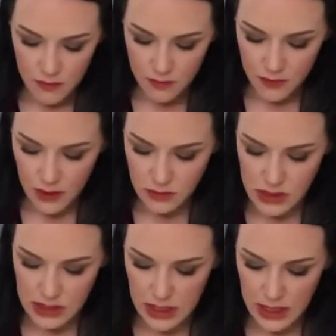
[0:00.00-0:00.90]
I'm just
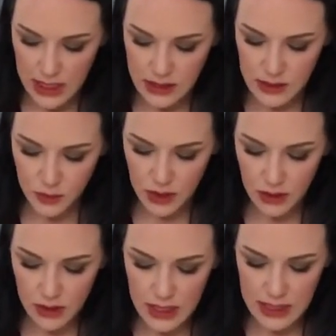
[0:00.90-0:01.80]
gonna kind of sprinkle
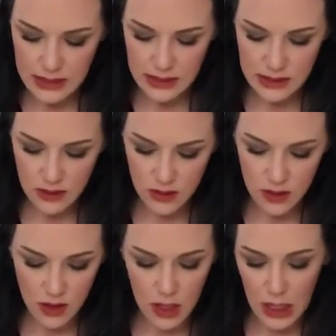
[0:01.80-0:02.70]
this
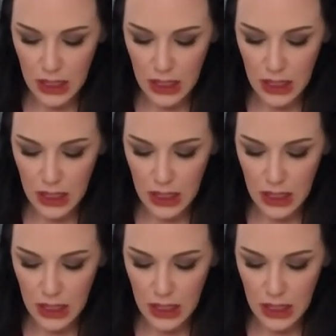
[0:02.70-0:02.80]
all